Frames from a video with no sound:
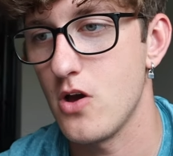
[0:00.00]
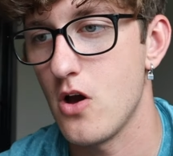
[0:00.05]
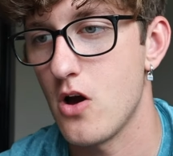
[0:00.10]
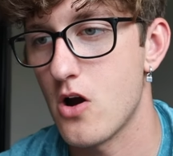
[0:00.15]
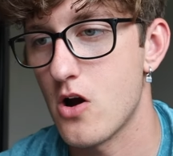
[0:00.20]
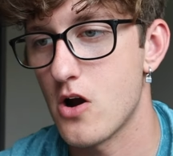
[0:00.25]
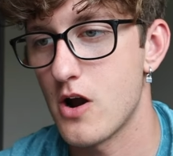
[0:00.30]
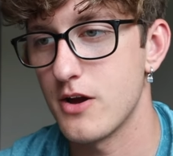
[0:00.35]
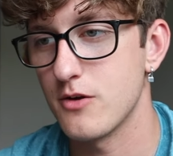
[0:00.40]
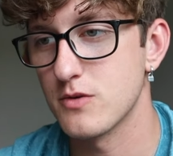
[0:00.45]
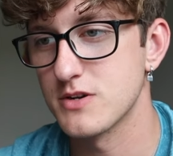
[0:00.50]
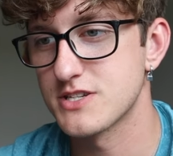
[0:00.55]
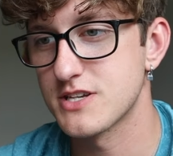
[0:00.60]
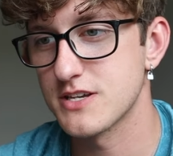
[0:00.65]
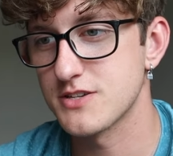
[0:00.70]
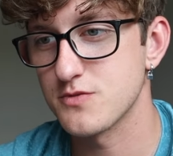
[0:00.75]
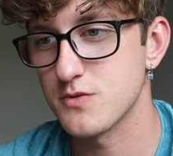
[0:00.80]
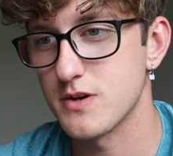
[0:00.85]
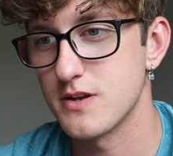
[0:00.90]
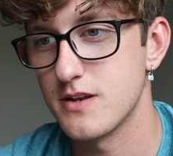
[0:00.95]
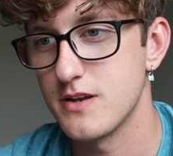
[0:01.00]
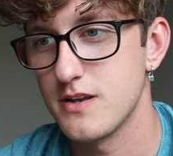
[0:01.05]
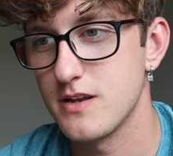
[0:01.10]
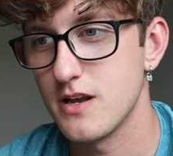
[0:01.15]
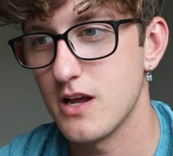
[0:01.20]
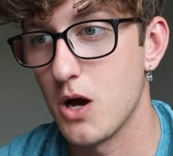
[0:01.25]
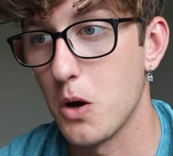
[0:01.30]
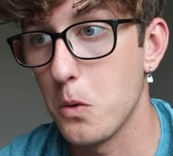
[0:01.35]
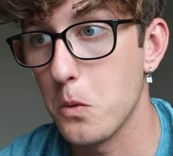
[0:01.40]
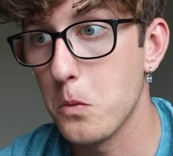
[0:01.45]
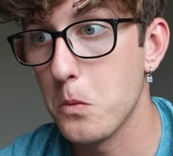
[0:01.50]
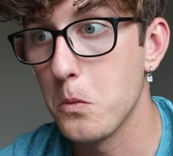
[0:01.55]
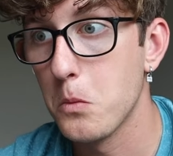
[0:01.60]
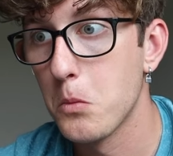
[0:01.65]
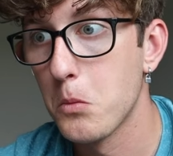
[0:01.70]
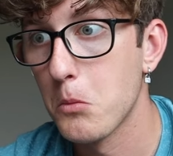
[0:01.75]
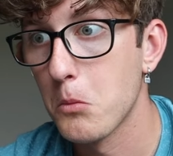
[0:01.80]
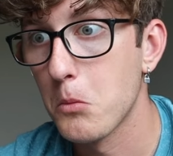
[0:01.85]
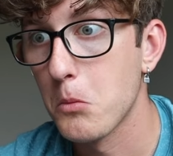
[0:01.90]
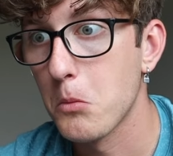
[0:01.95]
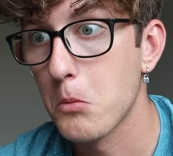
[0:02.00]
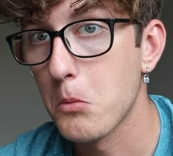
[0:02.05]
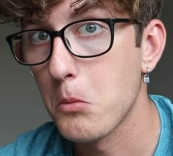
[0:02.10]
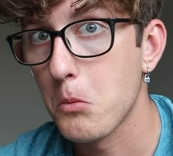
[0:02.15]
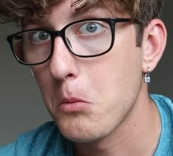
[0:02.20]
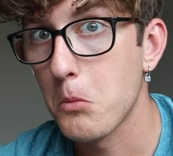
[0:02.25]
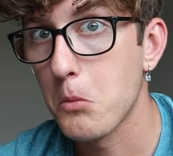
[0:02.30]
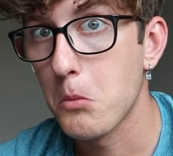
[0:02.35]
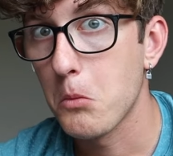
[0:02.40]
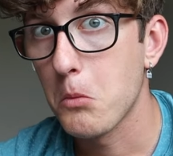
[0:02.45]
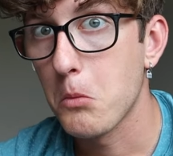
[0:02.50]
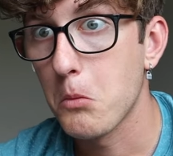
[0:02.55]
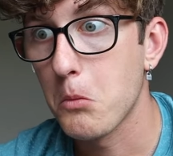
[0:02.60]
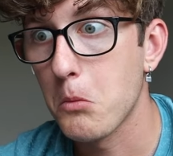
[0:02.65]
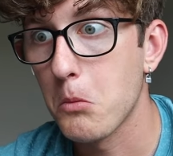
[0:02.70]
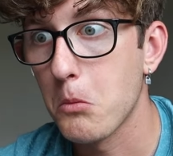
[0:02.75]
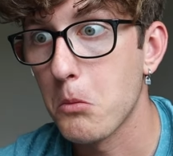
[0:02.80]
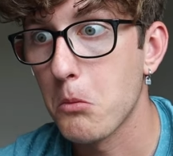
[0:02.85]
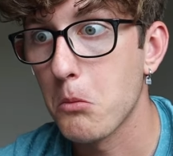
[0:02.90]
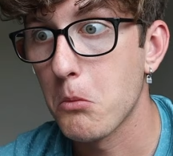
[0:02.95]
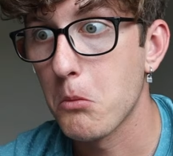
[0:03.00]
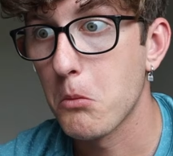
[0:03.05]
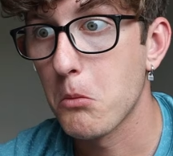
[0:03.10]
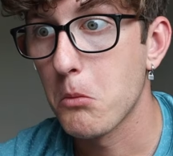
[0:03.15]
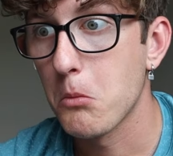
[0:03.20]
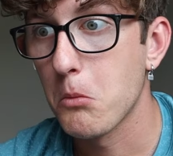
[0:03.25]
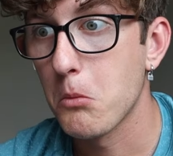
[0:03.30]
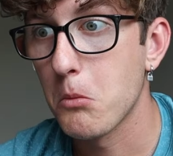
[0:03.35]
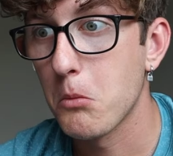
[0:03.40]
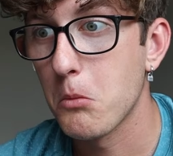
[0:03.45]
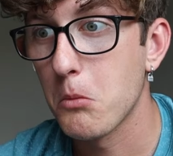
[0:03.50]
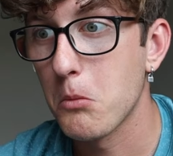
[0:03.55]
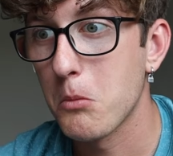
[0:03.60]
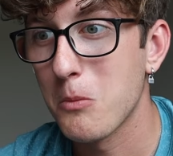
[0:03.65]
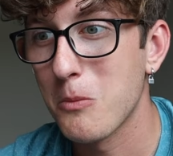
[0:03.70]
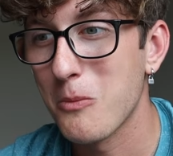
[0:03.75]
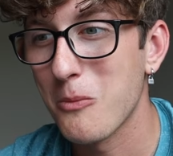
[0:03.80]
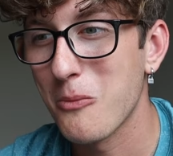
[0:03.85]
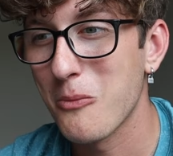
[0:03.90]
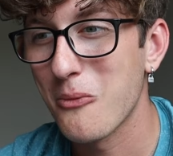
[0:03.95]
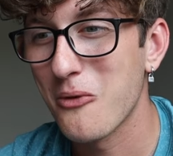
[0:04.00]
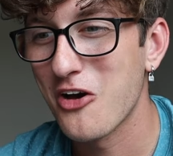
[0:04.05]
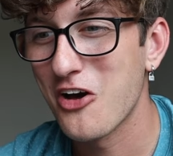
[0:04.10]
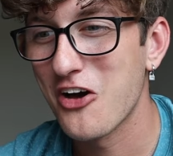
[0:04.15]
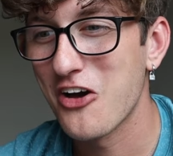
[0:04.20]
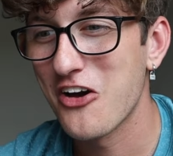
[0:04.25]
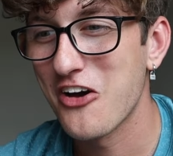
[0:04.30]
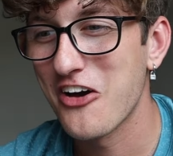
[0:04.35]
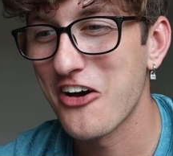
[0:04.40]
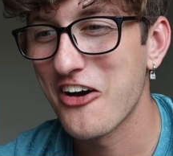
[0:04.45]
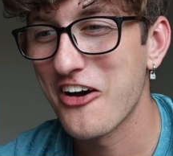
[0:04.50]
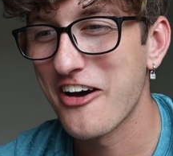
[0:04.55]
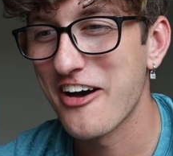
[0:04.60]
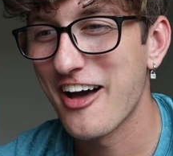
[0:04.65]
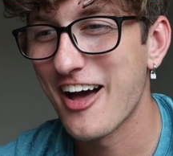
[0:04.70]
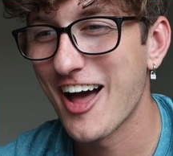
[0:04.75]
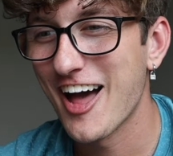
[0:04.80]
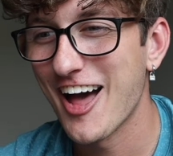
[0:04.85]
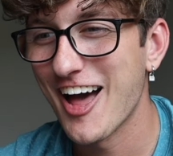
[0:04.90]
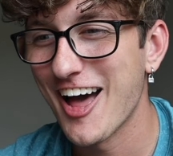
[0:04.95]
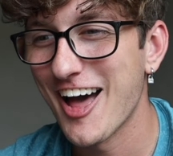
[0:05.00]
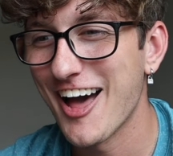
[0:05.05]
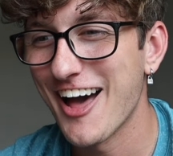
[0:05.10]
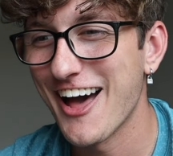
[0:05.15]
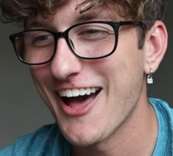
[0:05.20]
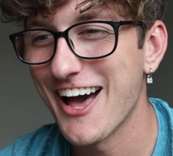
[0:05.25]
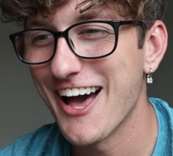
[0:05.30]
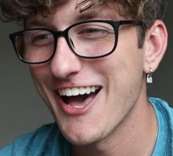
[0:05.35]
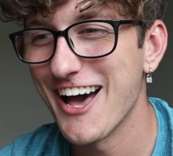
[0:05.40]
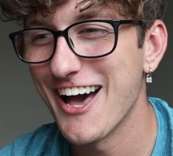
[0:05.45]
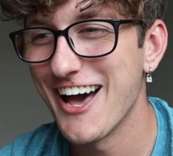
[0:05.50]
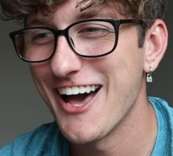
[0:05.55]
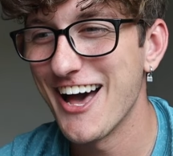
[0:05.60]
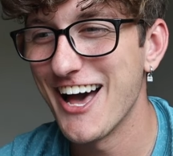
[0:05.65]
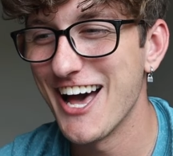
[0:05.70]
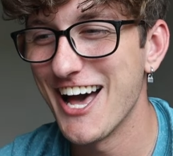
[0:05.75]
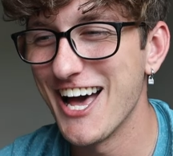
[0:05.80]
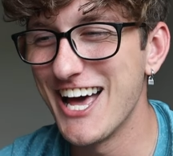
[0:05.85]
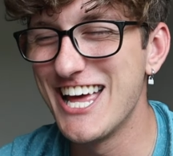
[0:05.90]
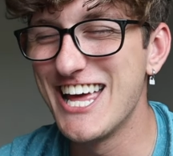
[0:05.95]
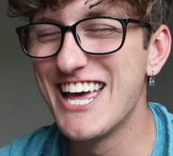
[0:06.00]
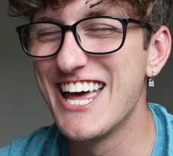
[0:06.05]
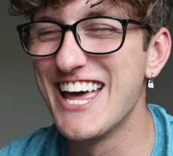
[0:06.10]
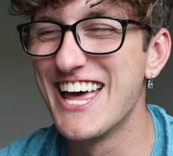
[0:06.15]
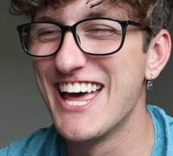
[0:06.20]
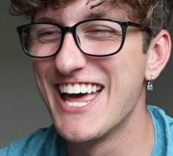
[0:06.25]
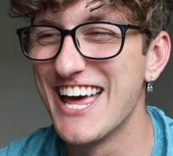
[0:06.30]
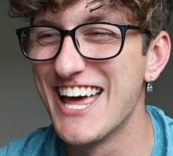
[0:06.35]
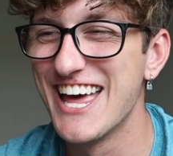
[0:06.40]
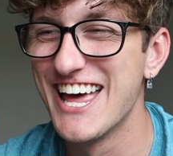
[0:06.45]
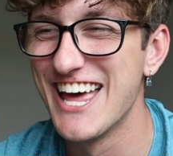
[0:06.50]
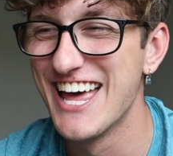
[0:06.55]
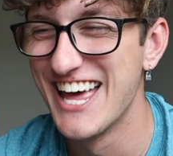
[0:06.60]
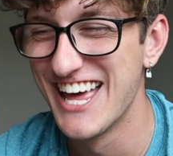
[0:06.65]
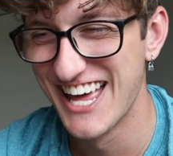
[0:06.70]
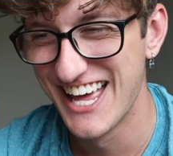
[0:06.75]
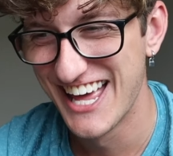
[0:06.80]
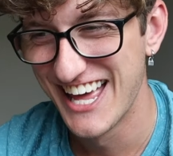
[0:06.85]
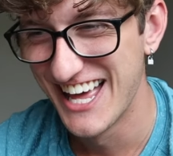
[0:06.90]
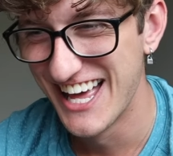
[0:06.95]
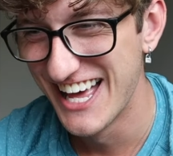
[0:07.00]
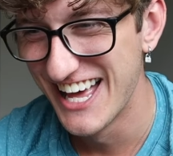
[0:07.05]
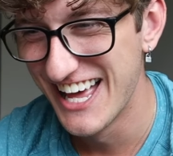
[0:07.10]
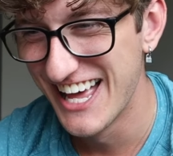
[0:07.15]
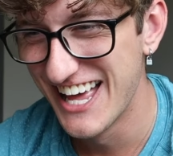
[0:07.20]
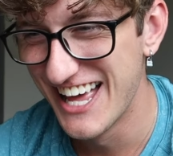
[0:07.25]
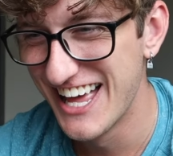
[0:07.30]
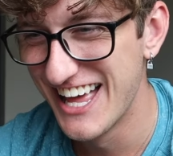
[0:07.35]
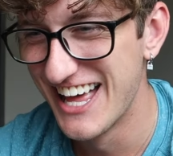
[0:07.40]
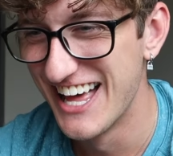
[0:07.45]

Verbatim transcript: All right, what's this one? Oh. Hey, Rory. Some lady on the internet says you're cold. You should probably come inside. You're not made for this cold weather.